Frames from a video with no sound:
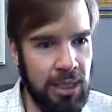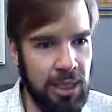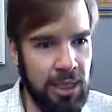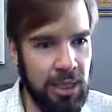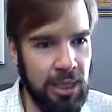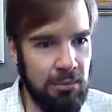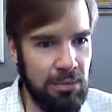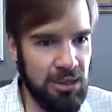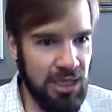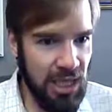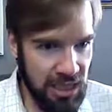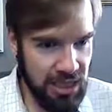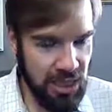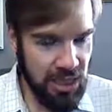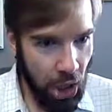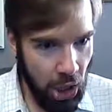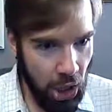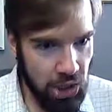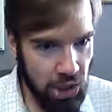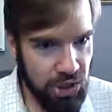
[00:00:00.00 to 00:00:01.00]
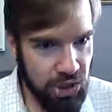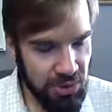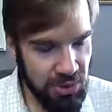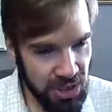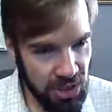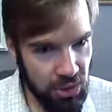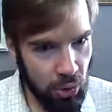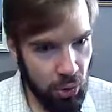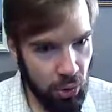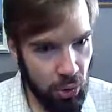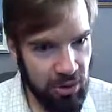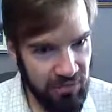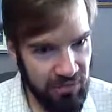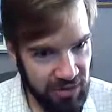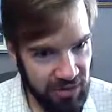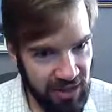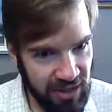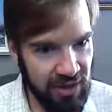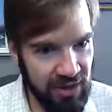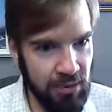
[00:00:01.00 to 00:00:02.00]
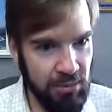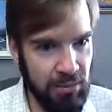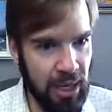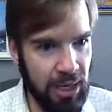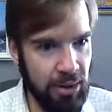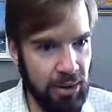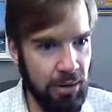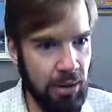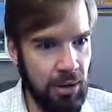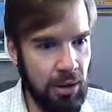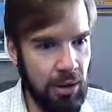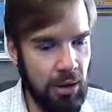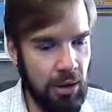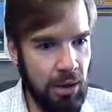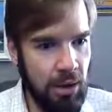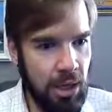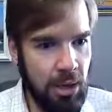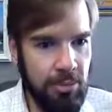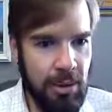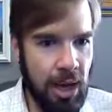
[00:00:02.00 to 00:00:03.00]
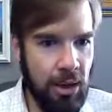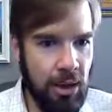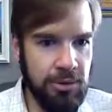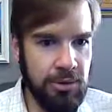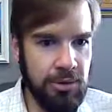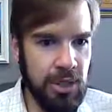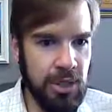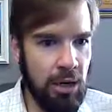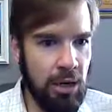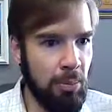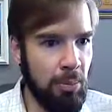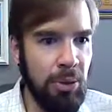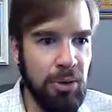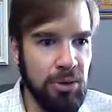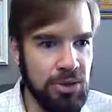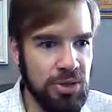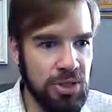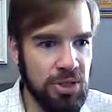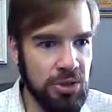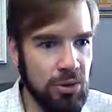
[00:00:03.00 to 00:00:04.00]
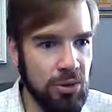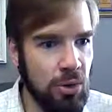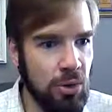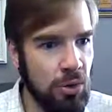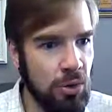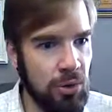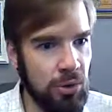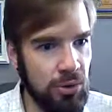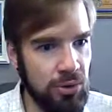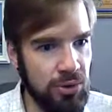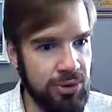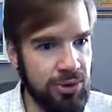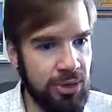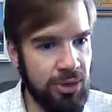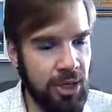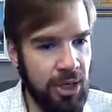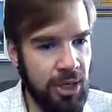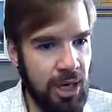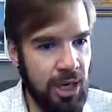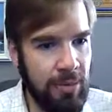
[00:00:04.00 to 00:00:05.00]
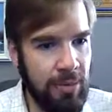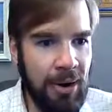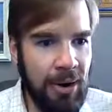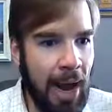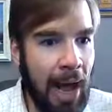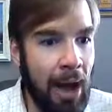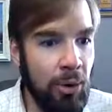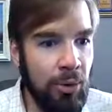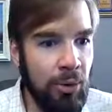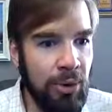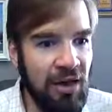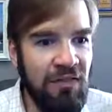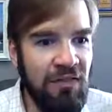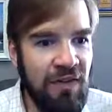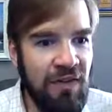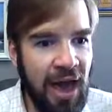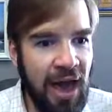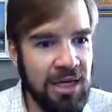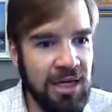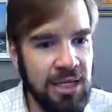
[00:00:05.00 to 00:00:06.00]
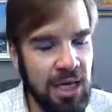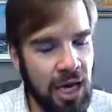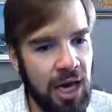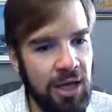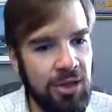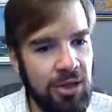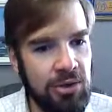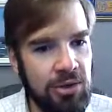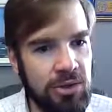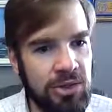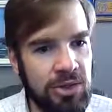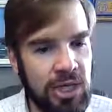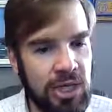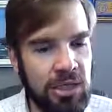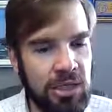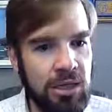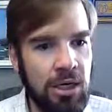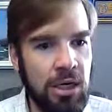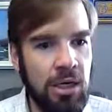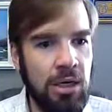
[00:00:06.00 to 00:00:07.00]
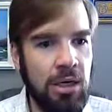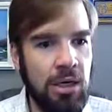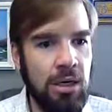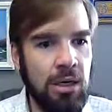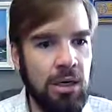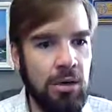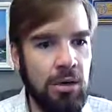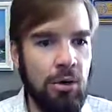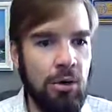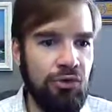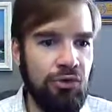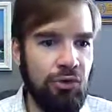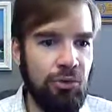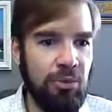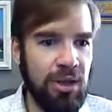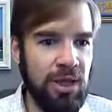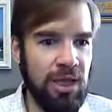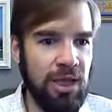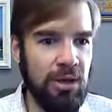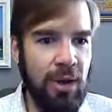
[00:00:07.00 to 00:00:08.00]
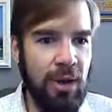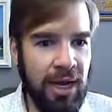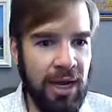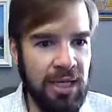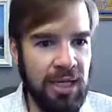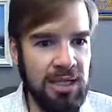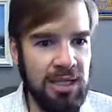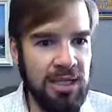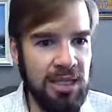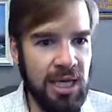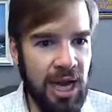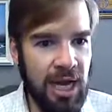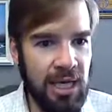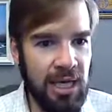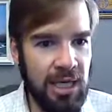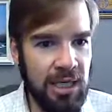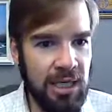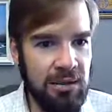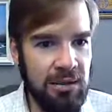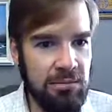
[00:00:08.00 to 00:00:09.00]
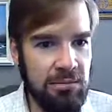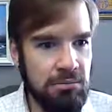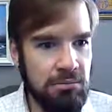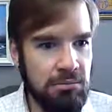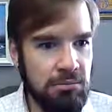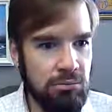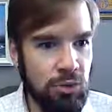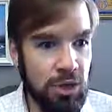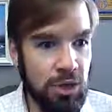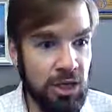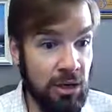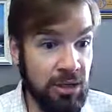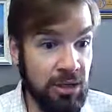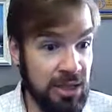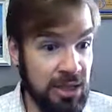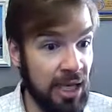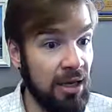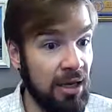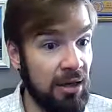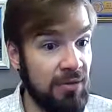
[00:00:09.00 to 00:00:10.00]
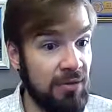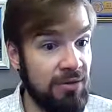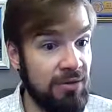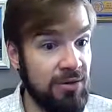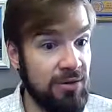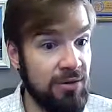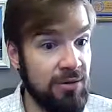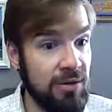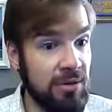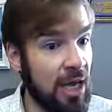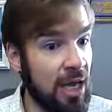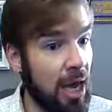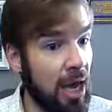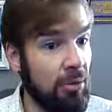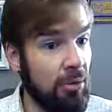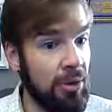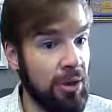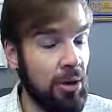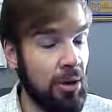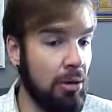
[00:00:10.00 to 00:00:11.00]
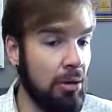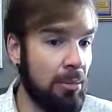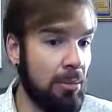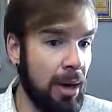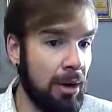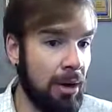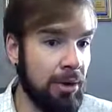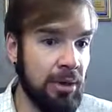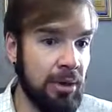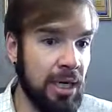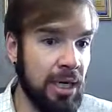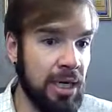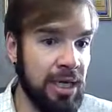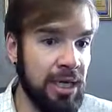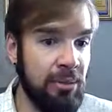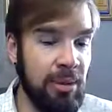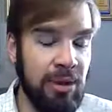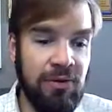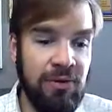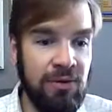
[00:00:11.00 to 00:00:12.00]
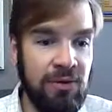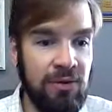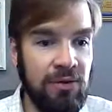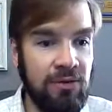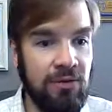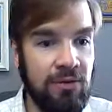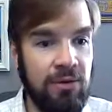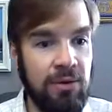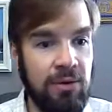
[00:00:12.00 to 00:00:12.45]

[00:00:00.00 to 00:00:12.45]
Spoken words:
but that's also at the core of living better, about our personal goals, about how we affect others, and ultimately reconciling with ourselves how we go about our daily business.